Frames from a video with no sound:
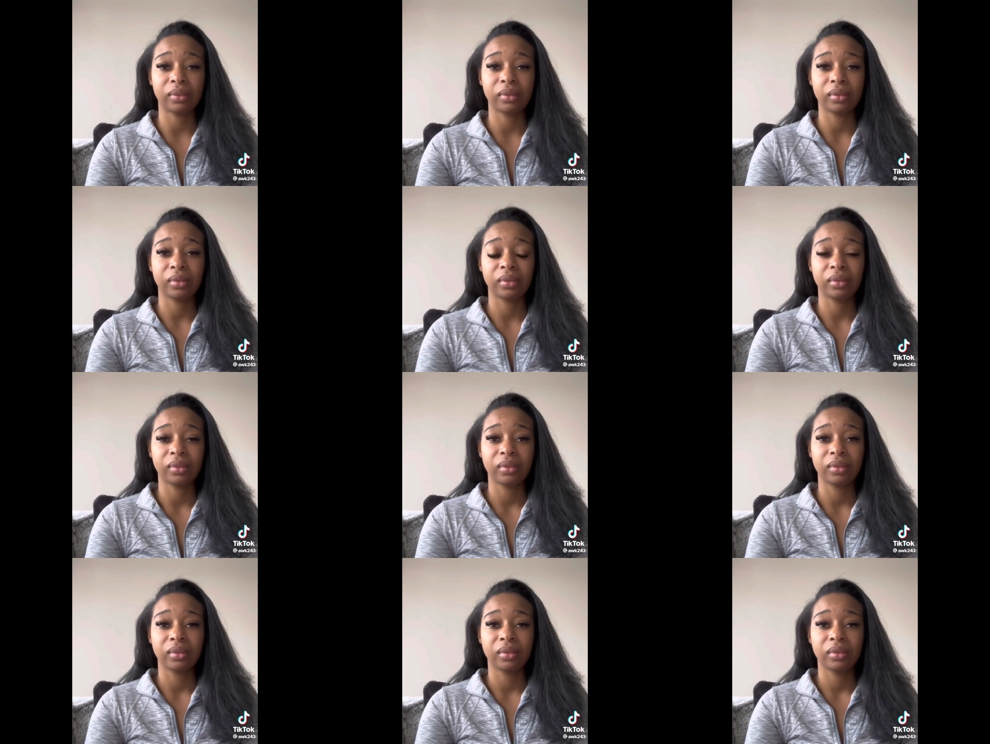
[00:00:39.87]

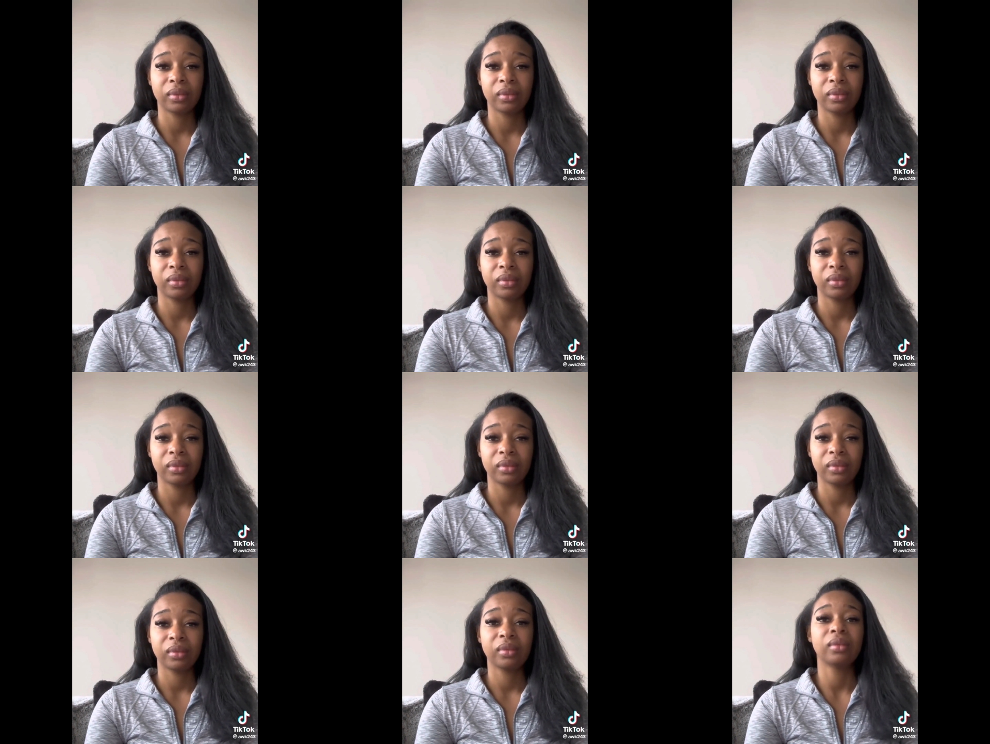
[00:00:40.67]

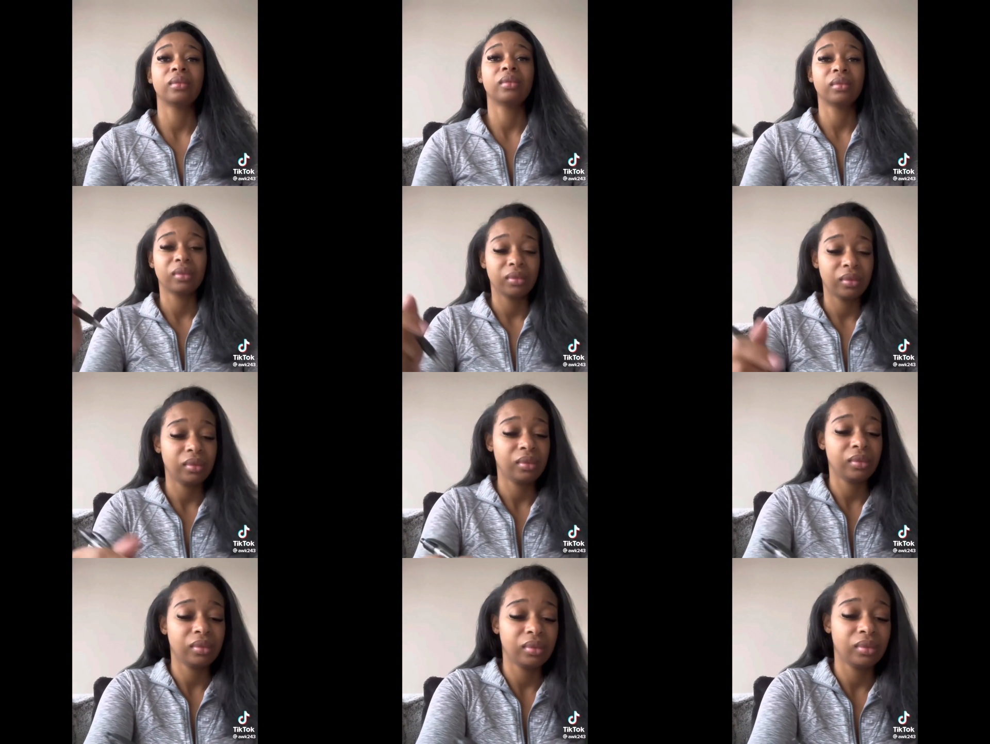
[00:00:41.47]

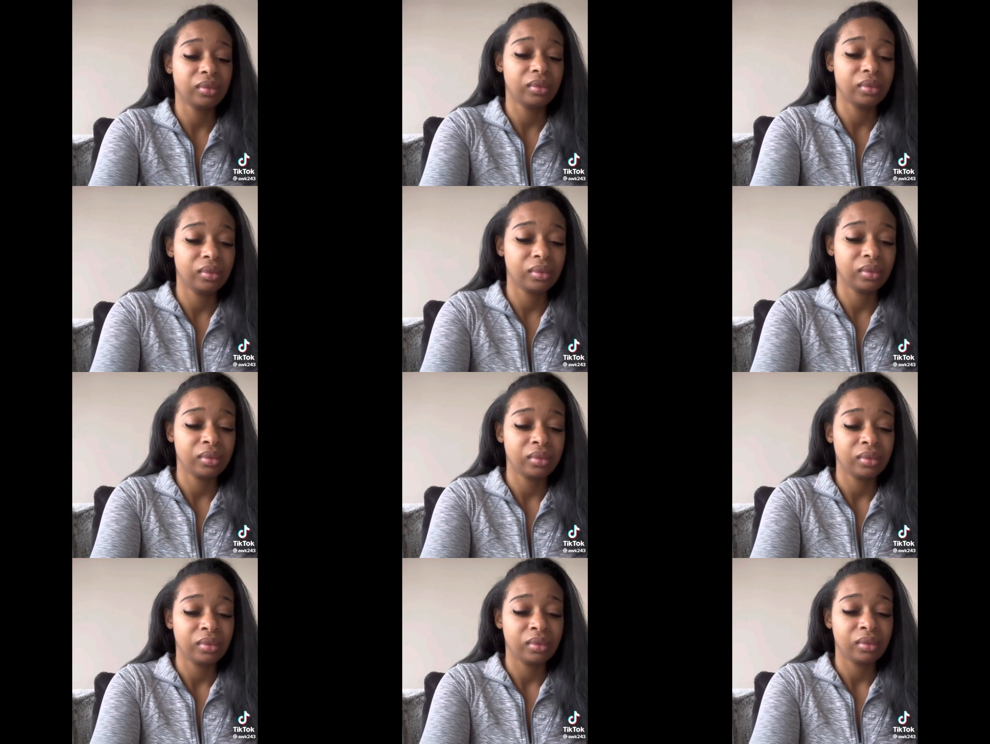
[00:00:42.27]

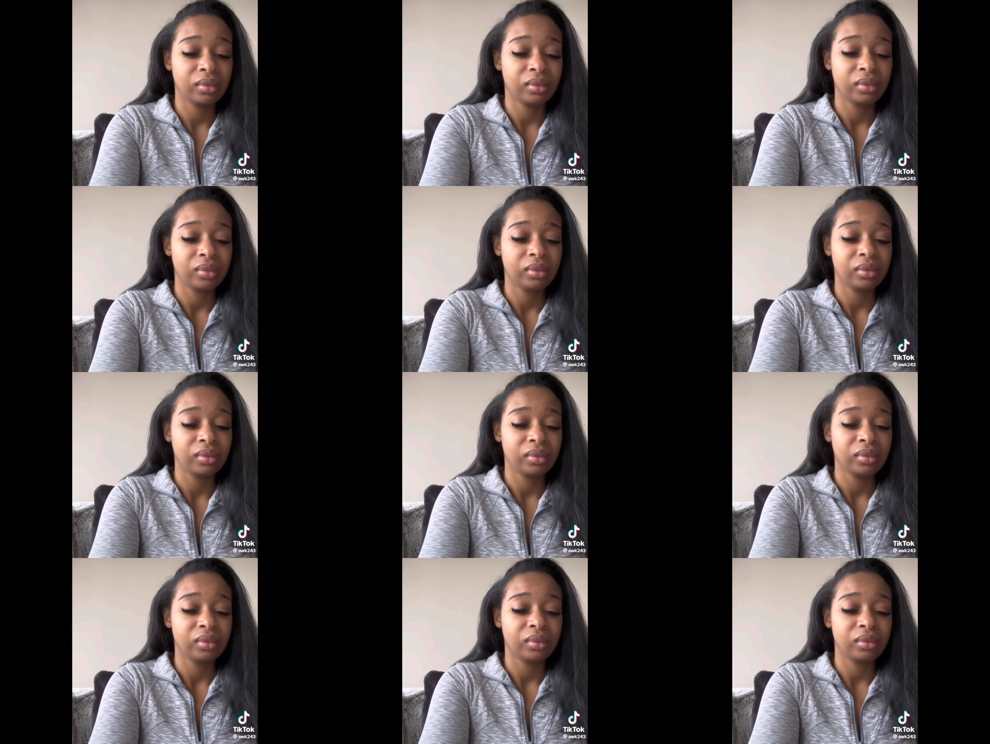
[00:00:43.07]

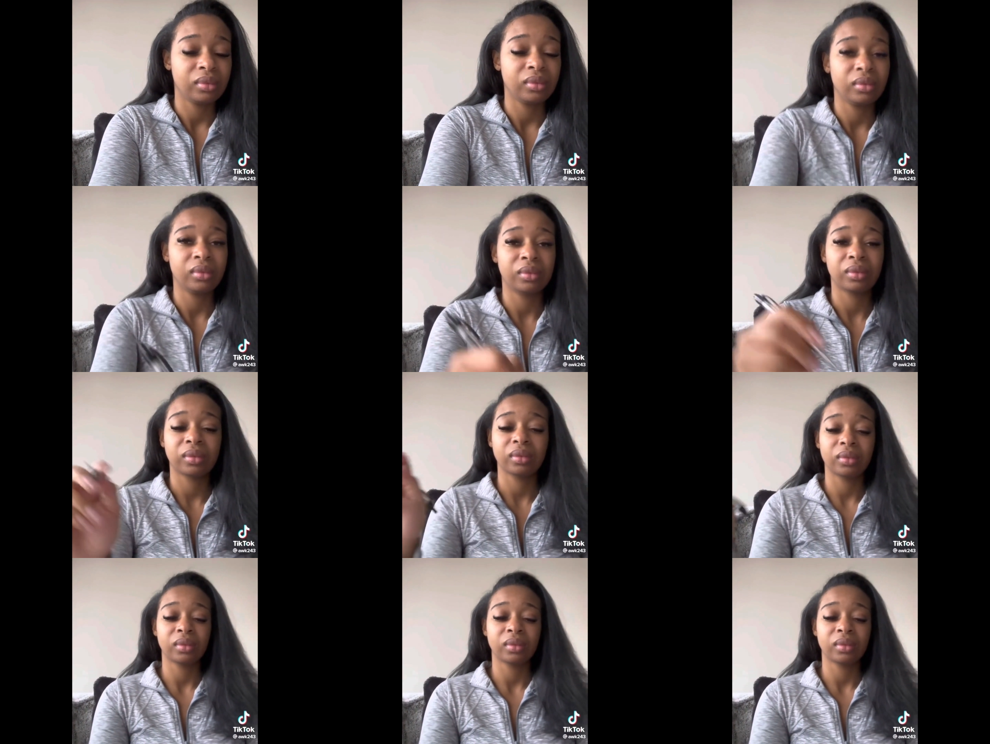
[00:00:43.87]
[no speech]